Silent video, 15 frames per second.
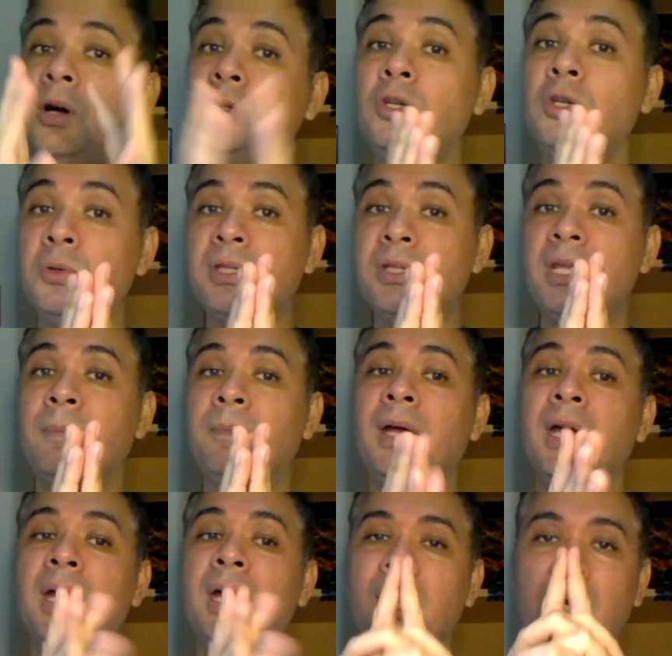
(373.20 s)
to use them.
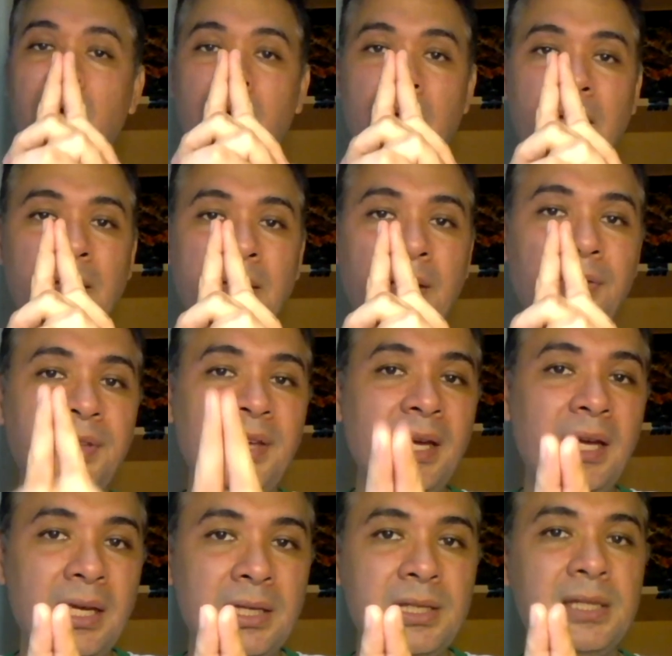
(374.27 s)
The thing
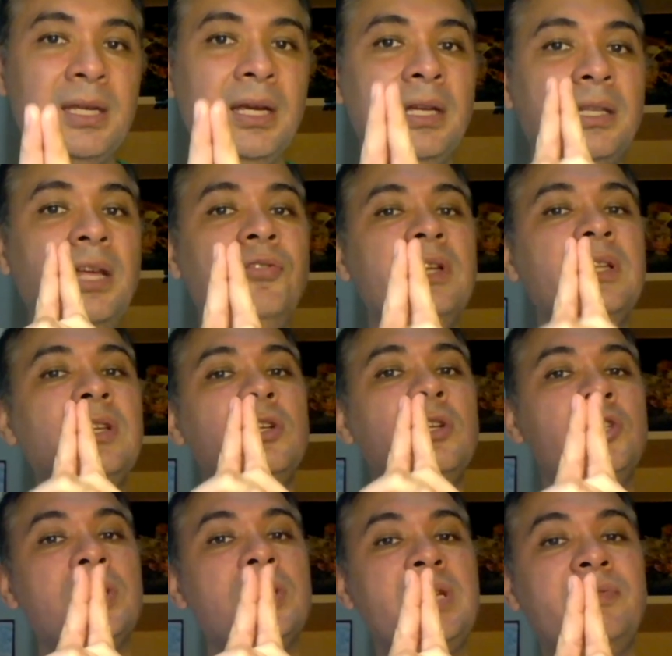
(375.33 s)
is, different
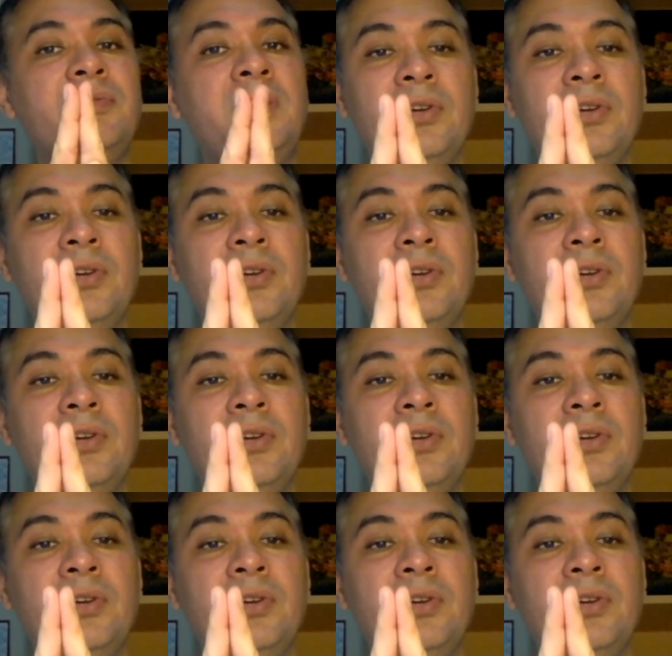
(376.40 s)
cultures have different